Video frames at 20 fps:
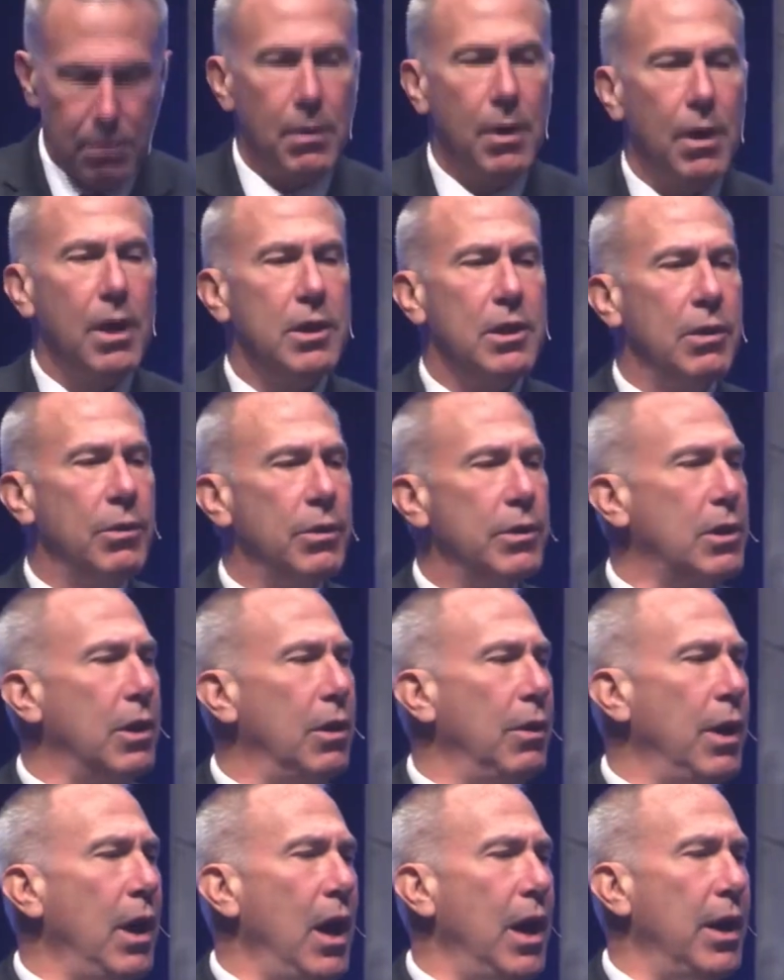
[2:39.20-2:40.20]
I said, what's
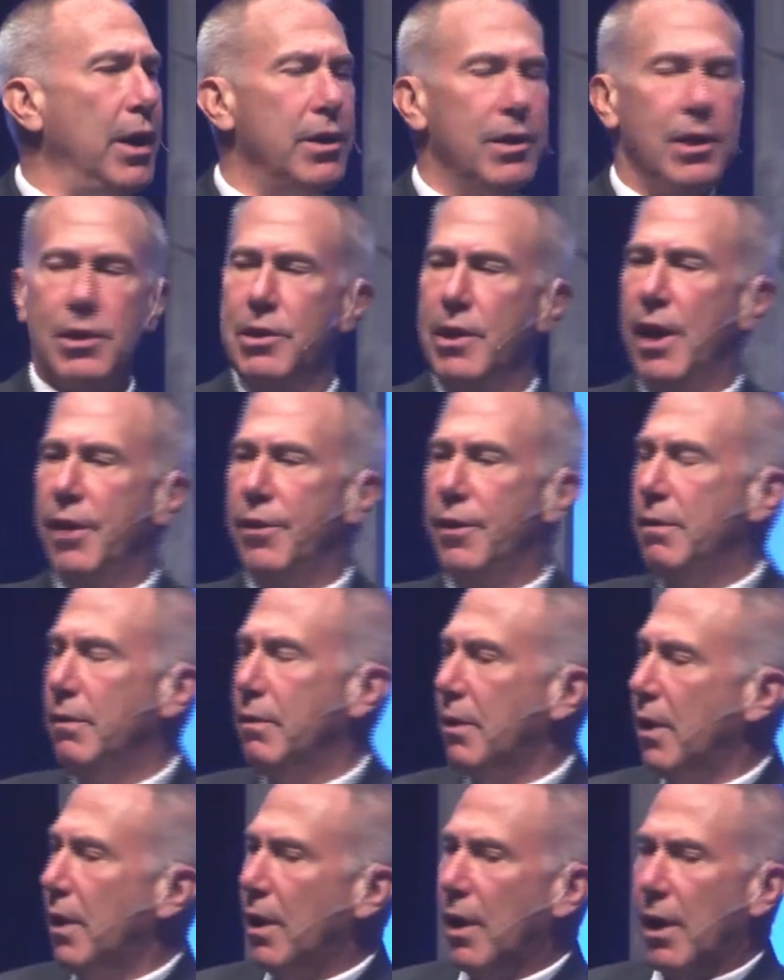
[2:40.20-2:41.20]
going on? He says, nothing.
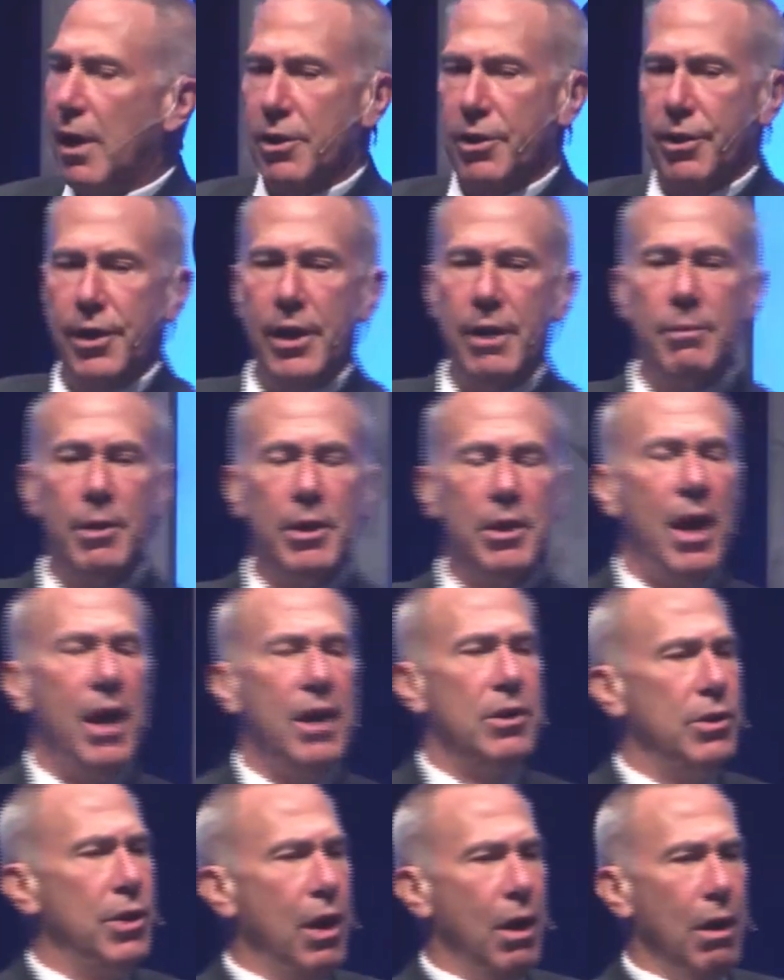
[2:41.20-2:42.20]
I said, are you
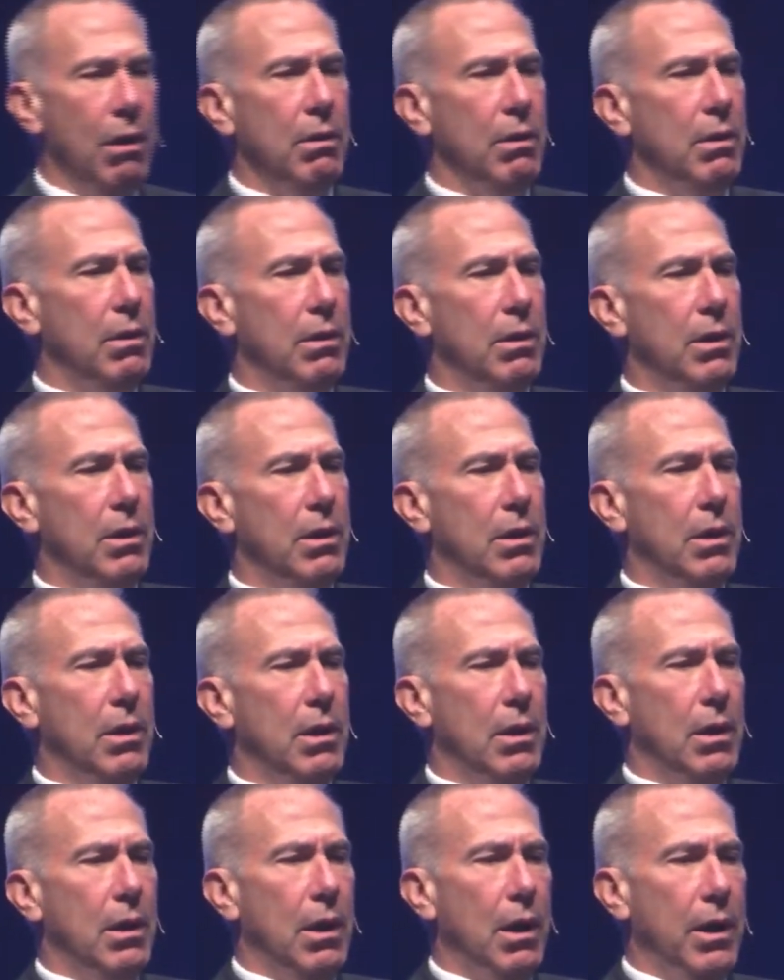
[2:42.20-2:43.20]
hypnotized? No.
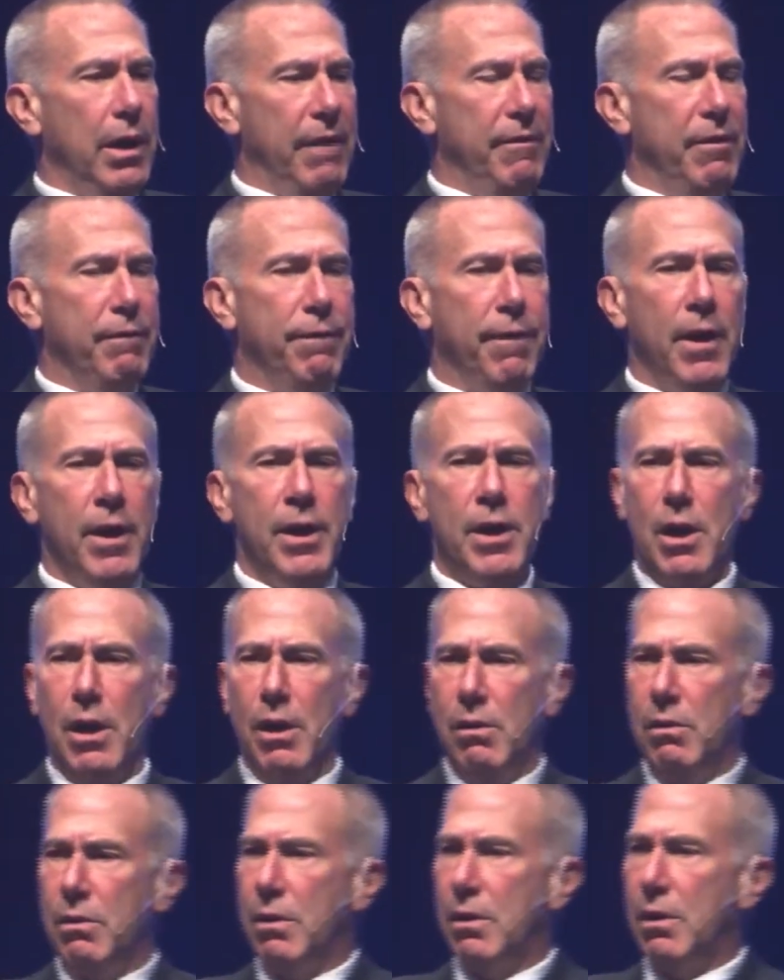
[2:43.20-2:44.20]
Are you having fun? No.
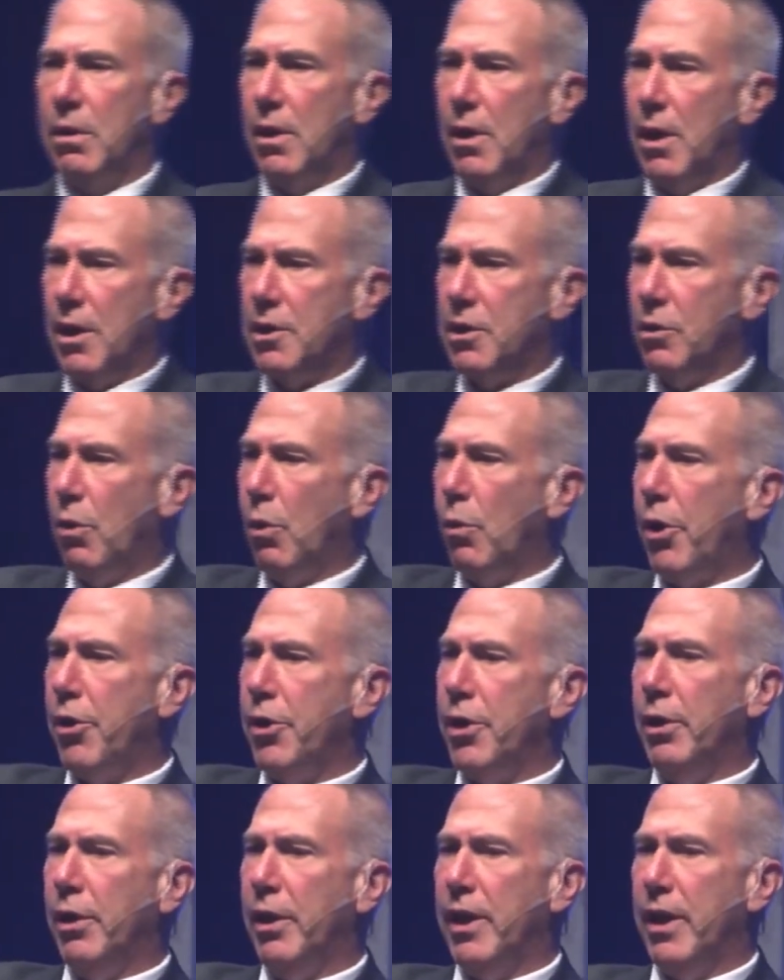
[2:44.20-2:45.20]
I said, well, why don't
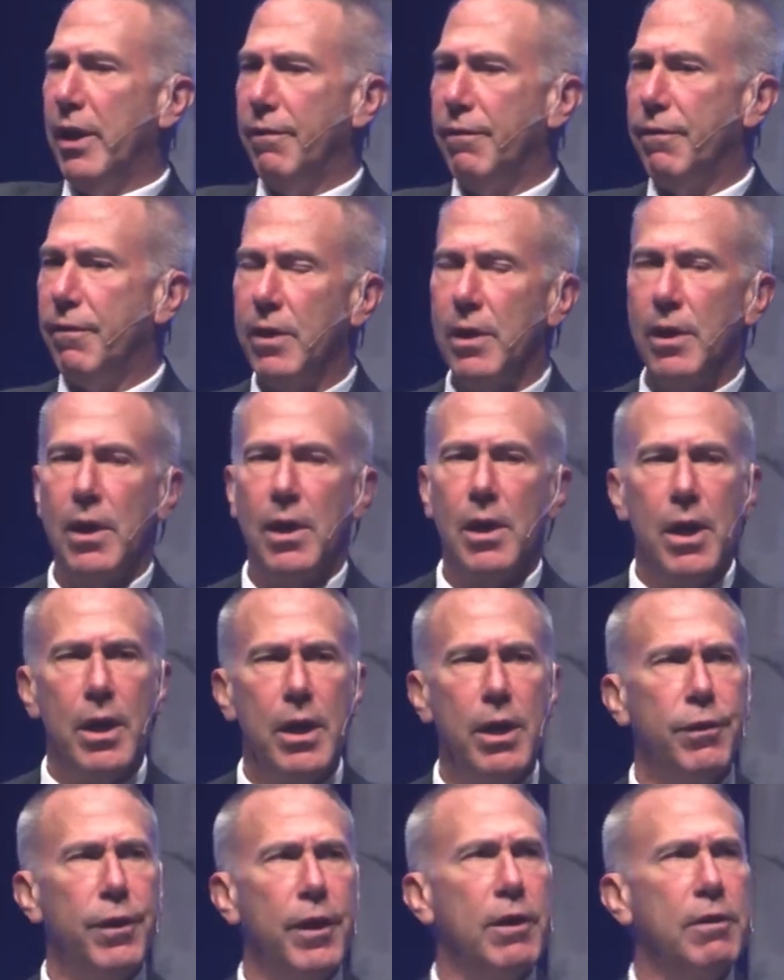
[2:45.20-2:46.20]
you leave? And
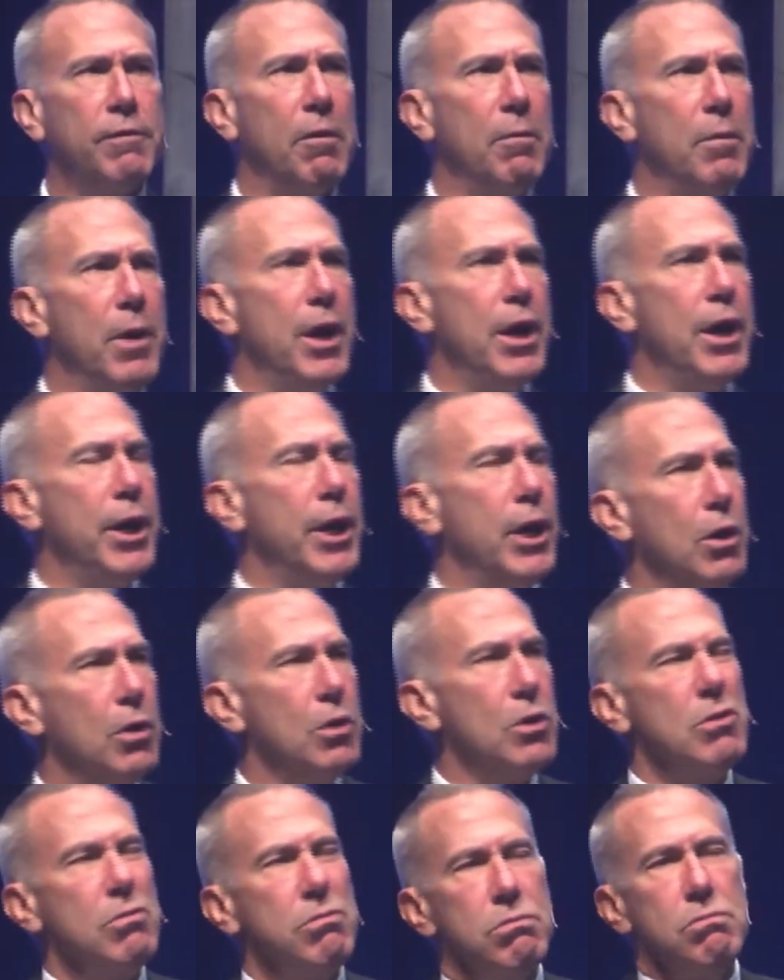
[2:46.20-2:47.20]
he thinks for a minute and he goes,